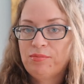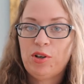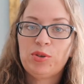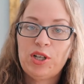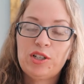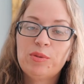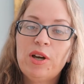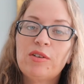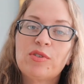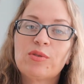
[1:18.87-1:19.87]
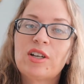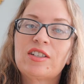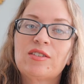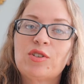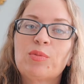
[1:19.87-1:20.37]
go lay in your bed for the
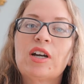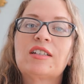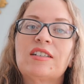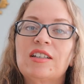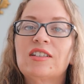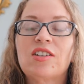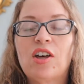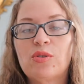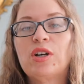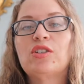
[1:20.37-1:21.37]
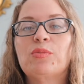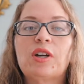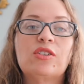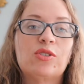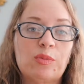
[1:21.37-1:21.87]
rest of your pregnancy, because otherwise you
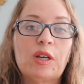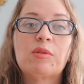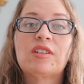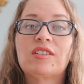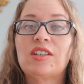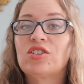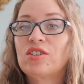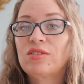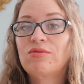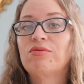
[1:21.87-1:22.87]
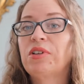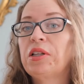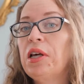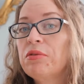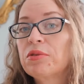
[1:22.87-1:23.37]
might lose the baby because they just
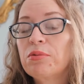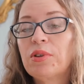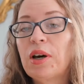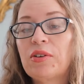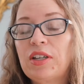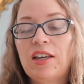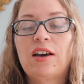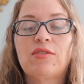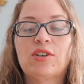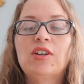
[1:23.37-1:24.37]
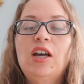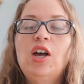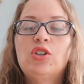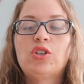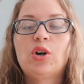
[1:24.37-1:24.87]
fell out without any effort.
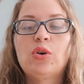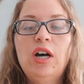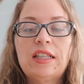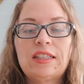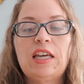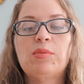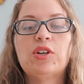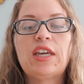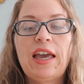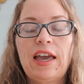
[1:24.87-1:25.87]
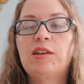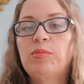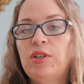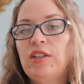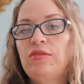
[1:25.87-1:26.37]
So labor can
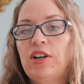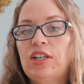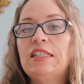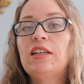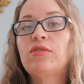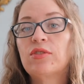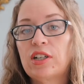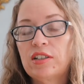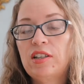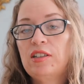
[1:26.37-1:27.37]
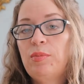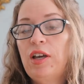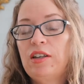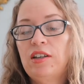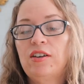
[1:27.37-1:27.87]
be very different
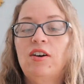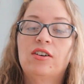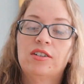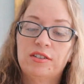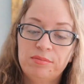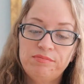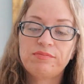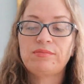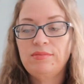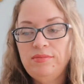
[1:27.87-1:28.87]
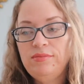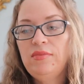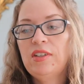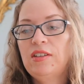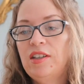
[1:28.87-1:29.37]
depending on
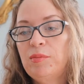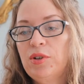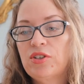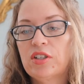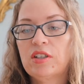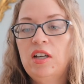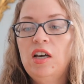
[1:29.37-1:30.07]
the person.